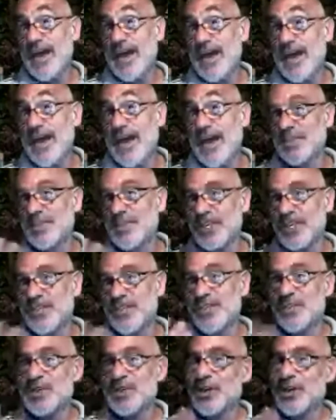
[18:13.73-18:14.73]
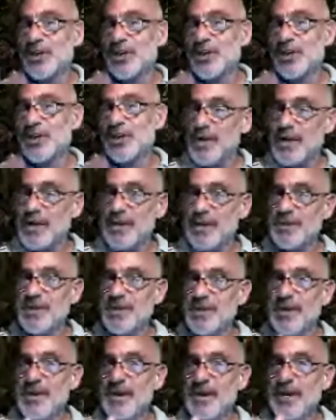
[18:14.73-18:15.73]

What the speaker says: Now, that doesn't necessarily mean